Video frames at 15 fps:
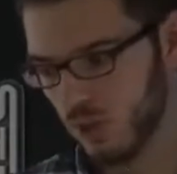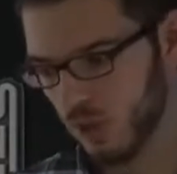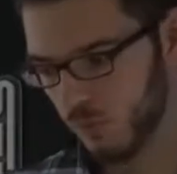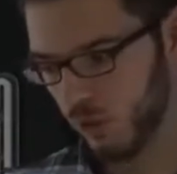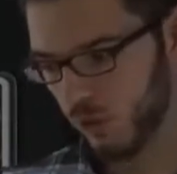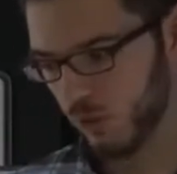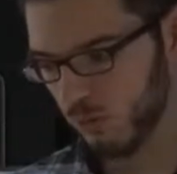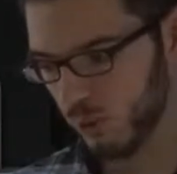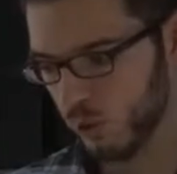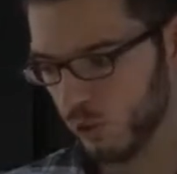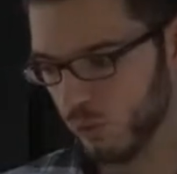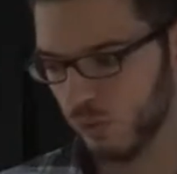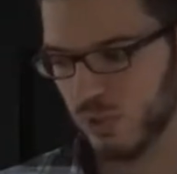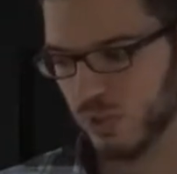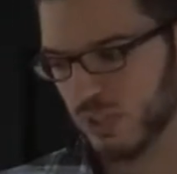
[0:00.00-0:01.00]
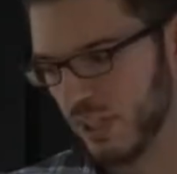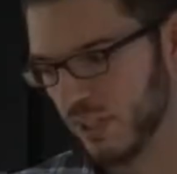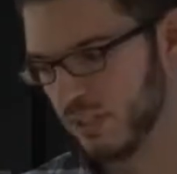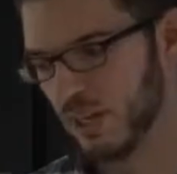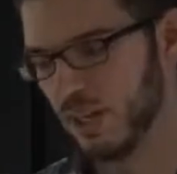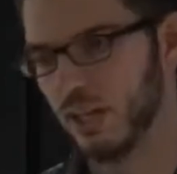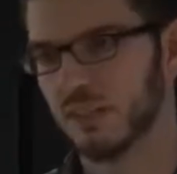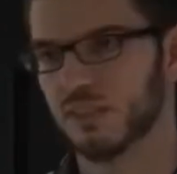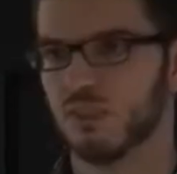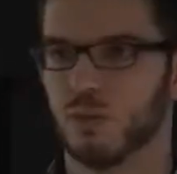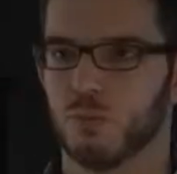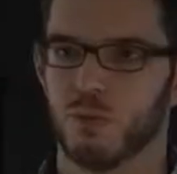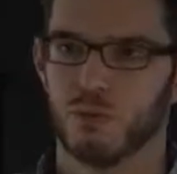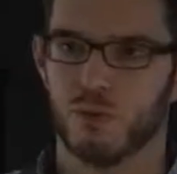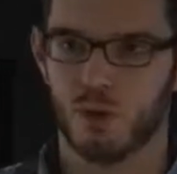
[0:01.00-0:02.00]
would choose the syntax, the
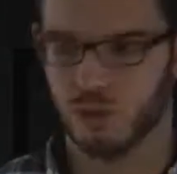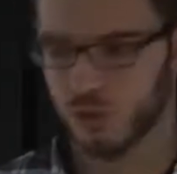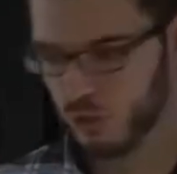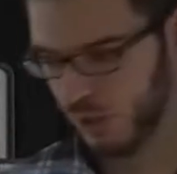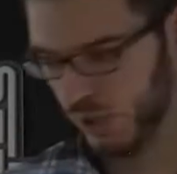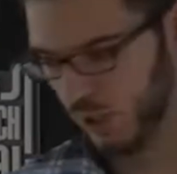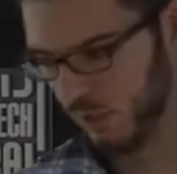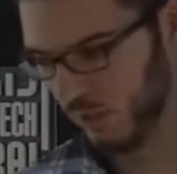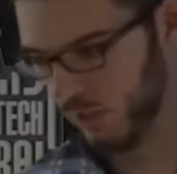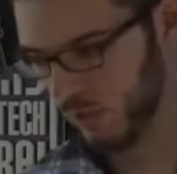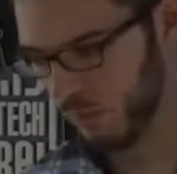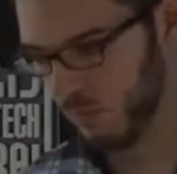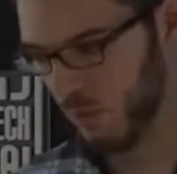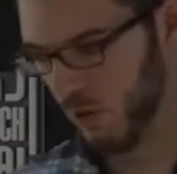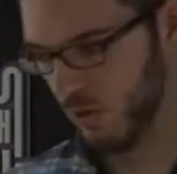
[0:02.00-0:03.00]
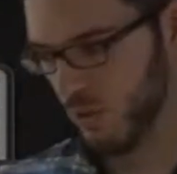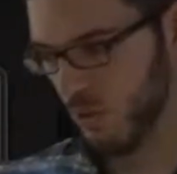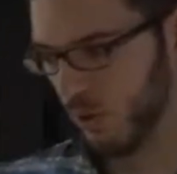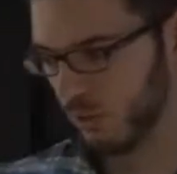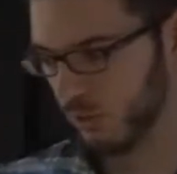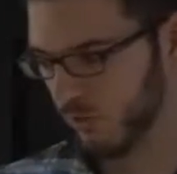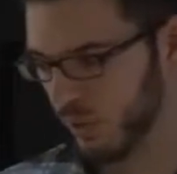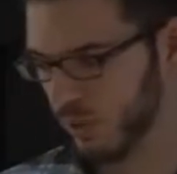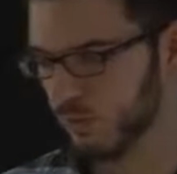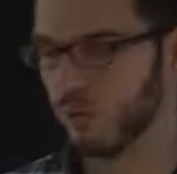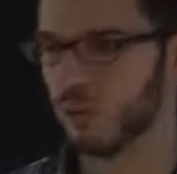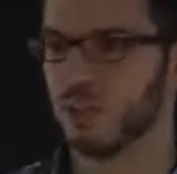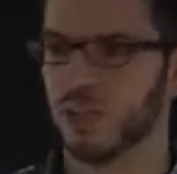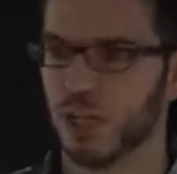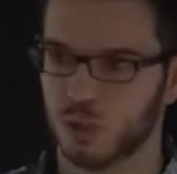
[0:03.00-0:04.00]
morphology, the orthography
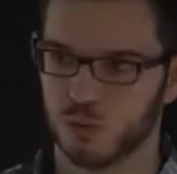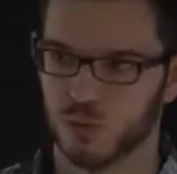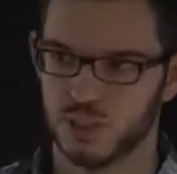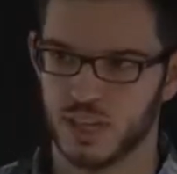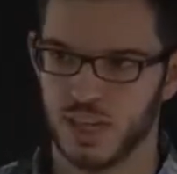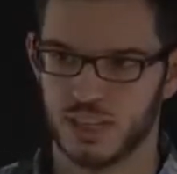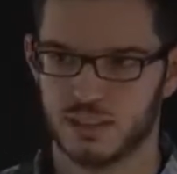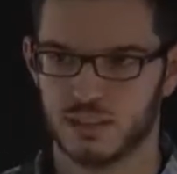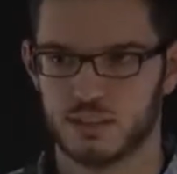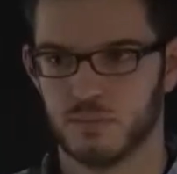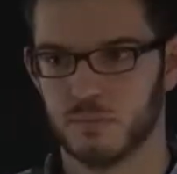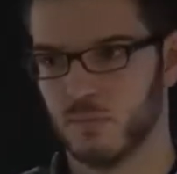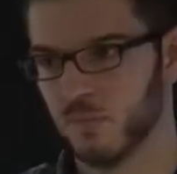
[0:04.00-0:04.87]
for the natural text.